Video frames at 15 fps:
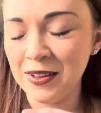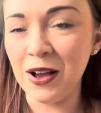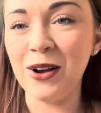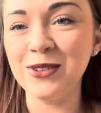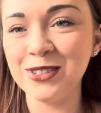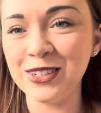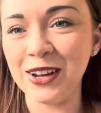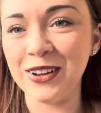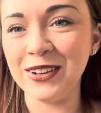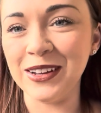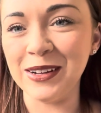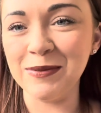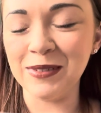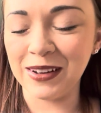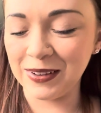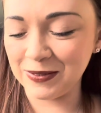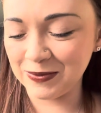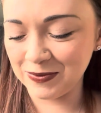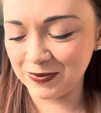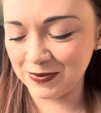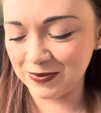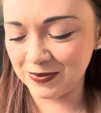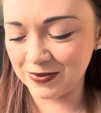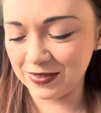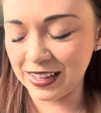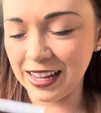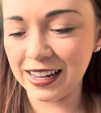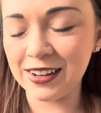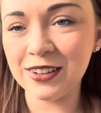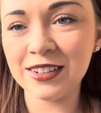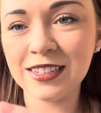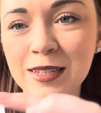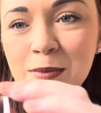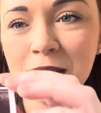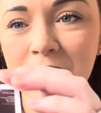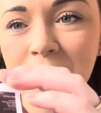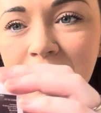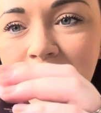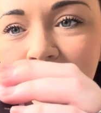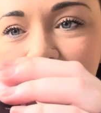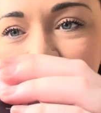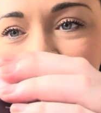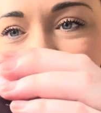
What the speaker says: I'll show you, but he looks a bit like,